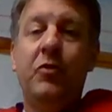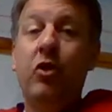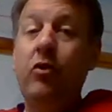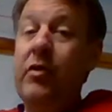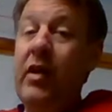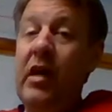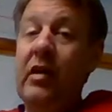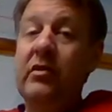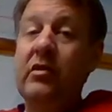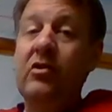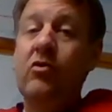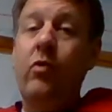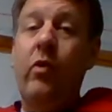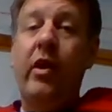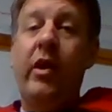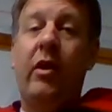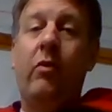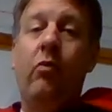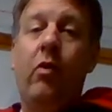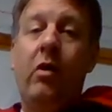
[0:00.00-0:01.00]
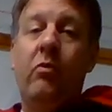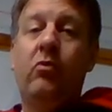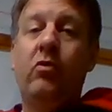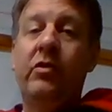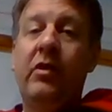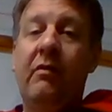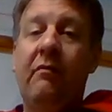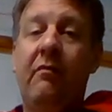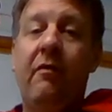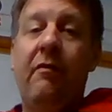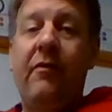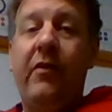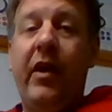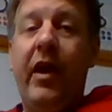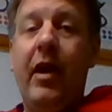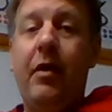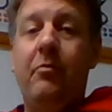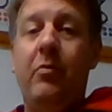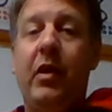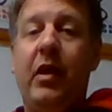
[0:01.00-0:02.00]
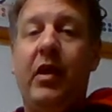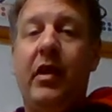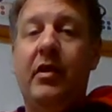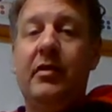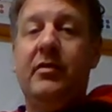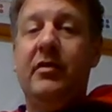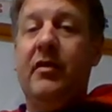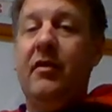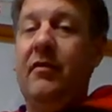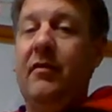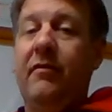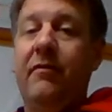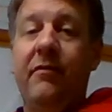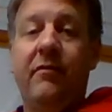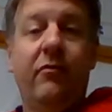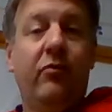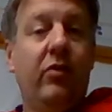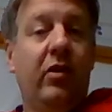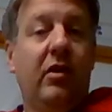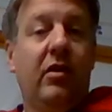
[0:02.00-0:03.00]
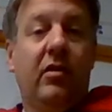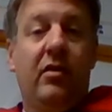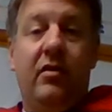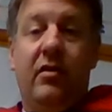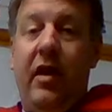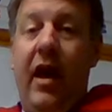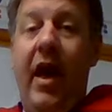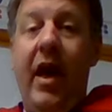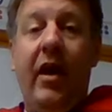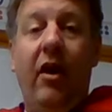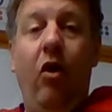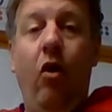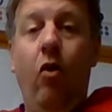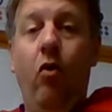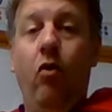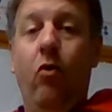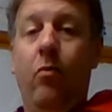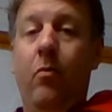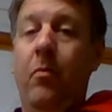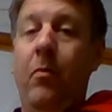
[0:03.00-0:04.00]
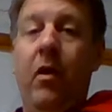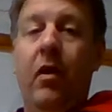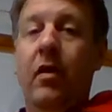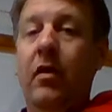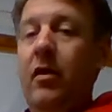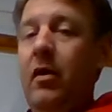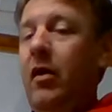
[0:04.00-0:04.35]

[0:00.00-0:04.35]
2020, one we'll never forget because of we're at home